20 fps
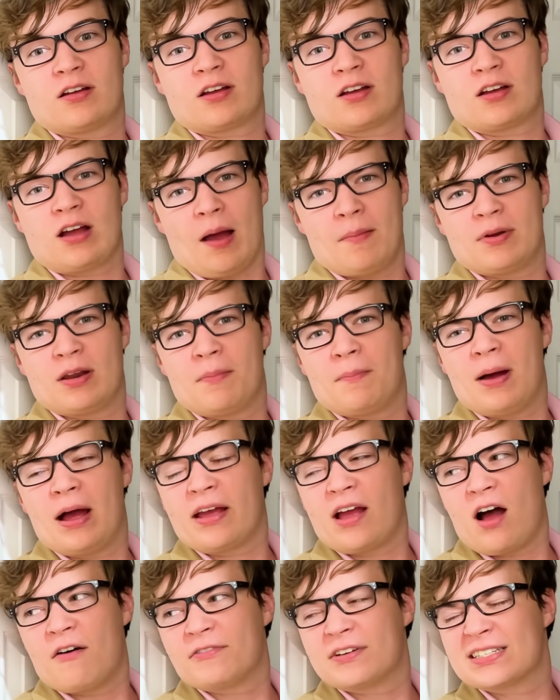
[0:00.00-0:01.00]
Come to my
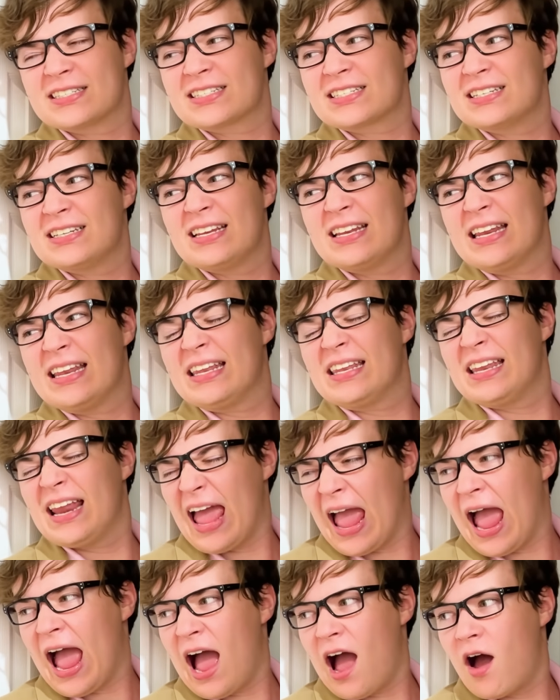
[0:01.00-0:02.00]
office
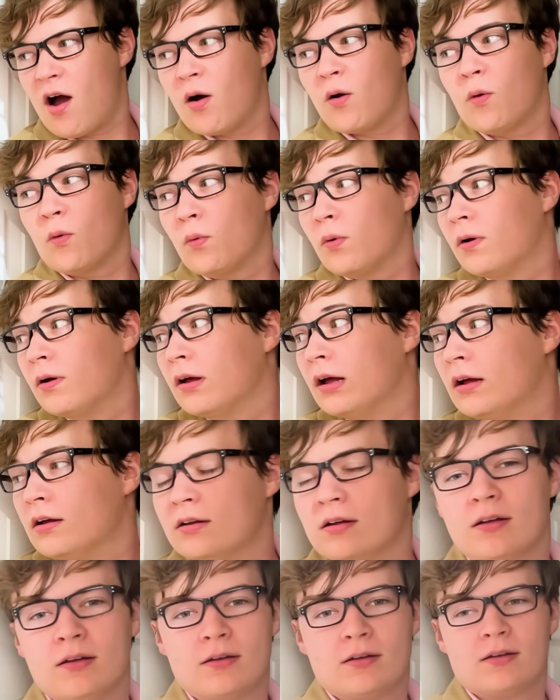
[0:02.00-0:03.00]
now!
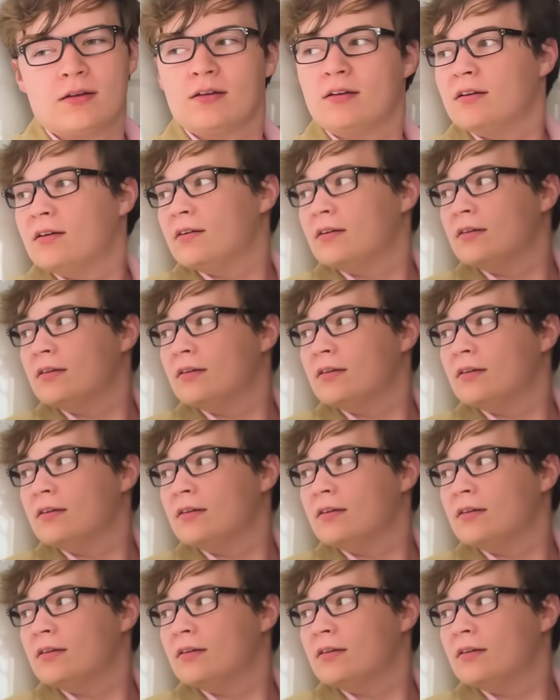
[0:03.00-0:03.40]
Coming.